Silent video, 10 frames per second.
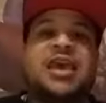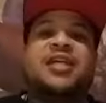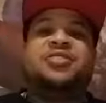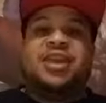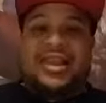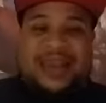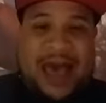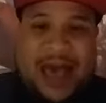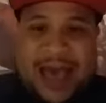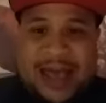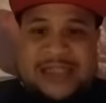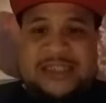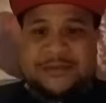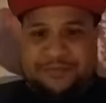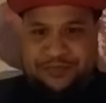The
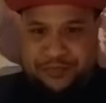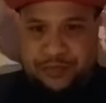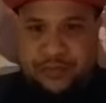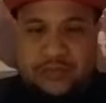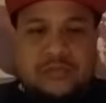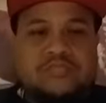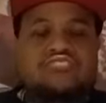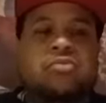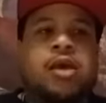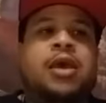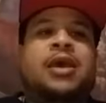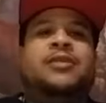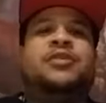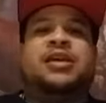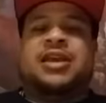lies,
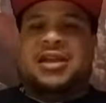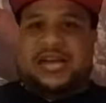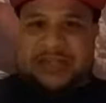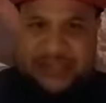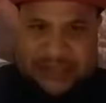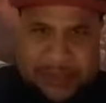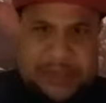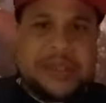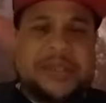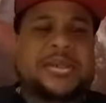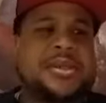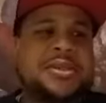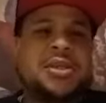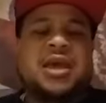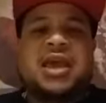the
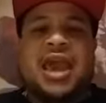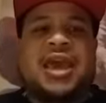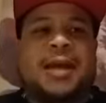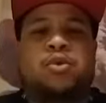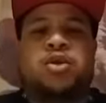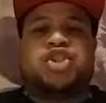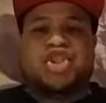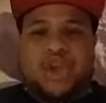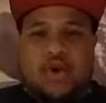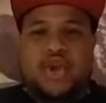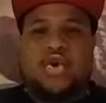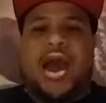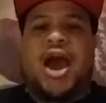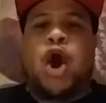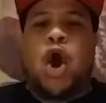inconsistencies, and I'm going to show you
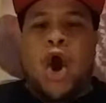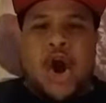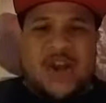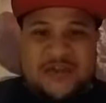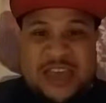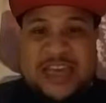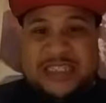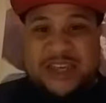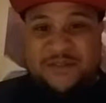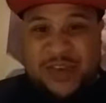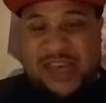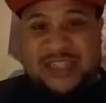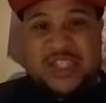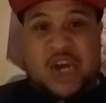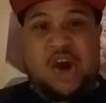how all of these
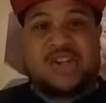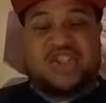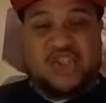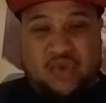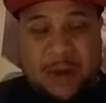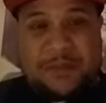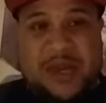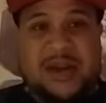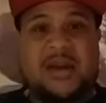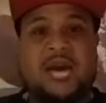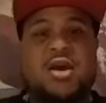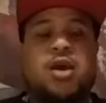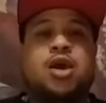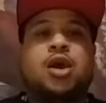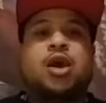events are scripted
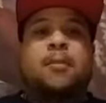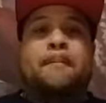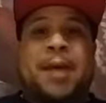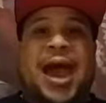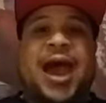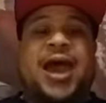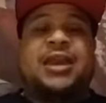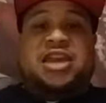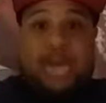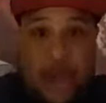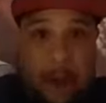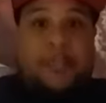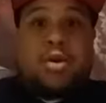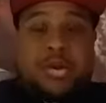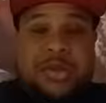by
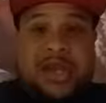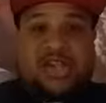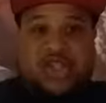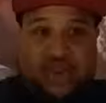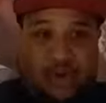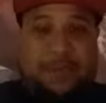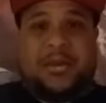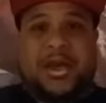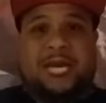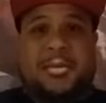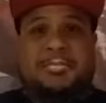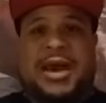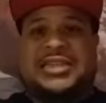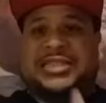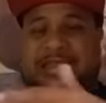numbers. They are scripted
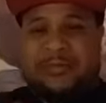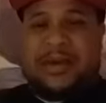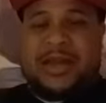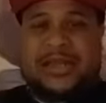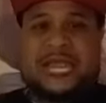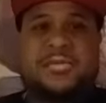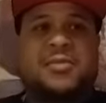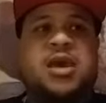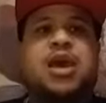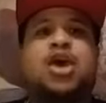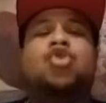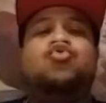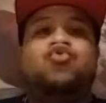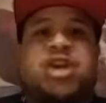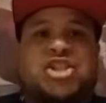by symbolism,
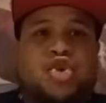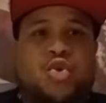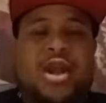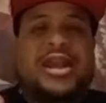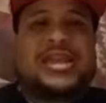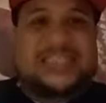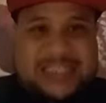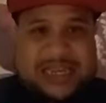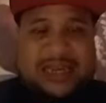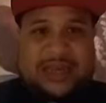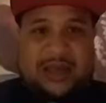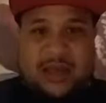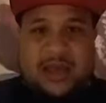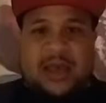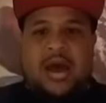ritualistic,
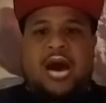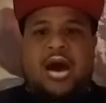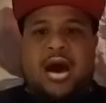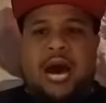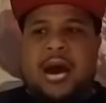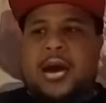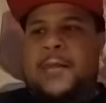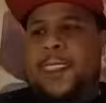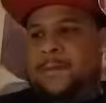contrived